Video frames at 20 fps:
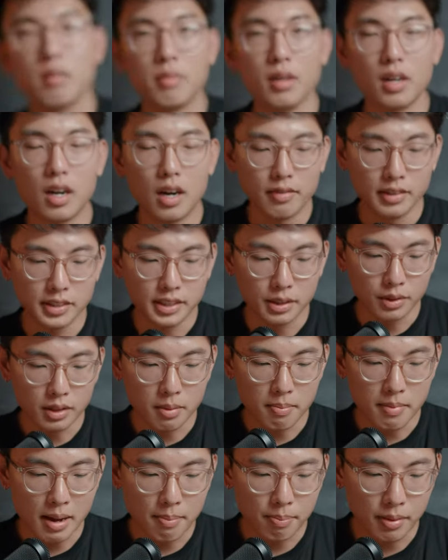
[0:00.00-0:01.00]
But obviously with the
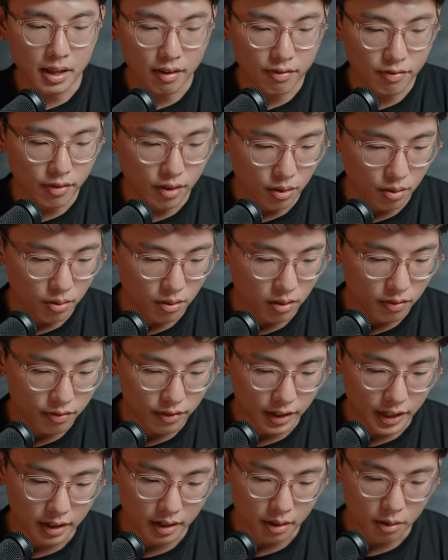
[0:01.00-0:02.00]
matte black phone,
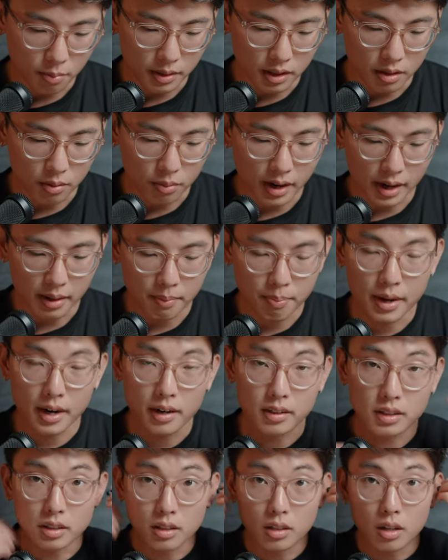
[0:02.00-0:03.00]
figured it would be the right pair
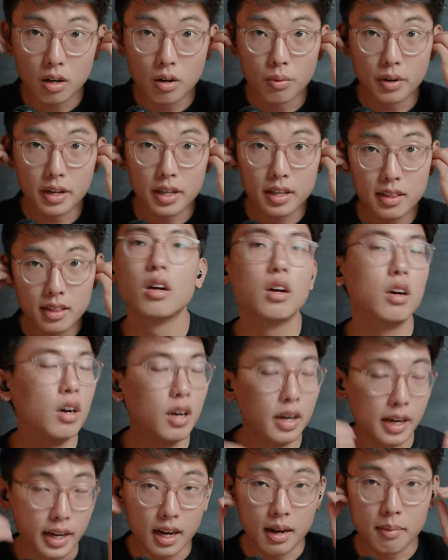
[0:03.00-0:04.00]
to go with. All
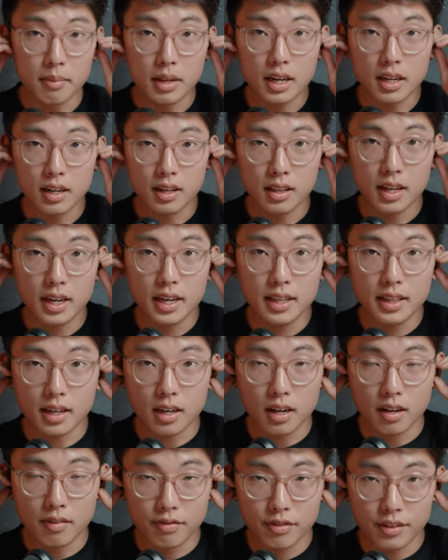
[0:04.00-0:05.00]
right, I'm not gonna lie, the
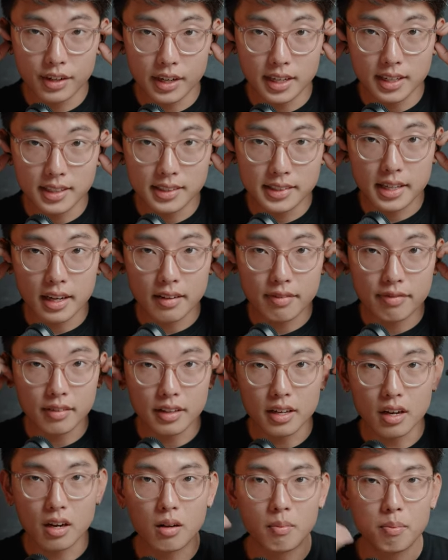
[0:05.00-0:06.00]
comfort is
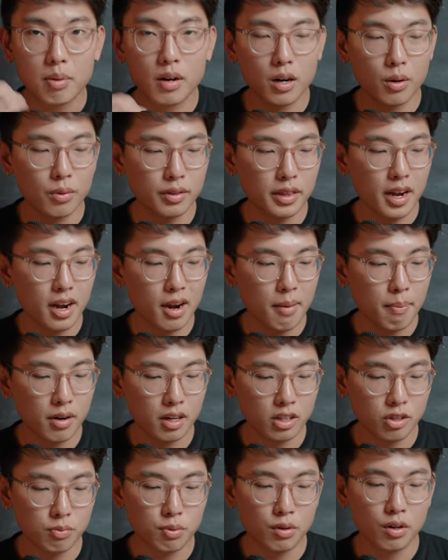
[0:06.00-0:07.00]
definitely on par with the
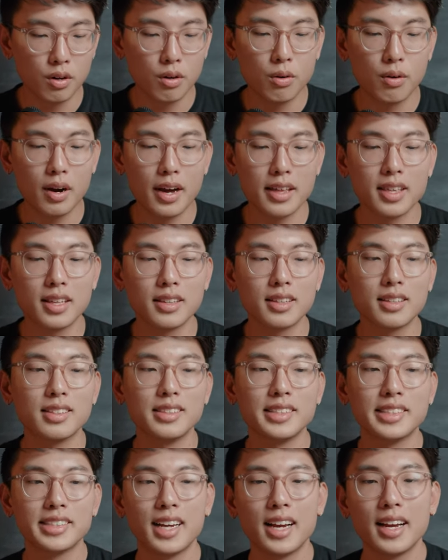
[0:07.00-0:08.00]
AirPods Pro. I think the
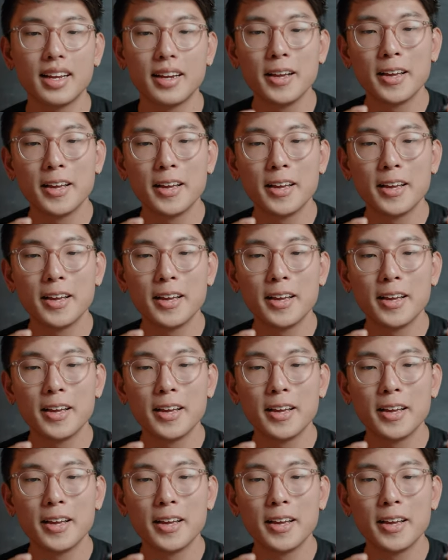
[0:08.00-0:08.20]
design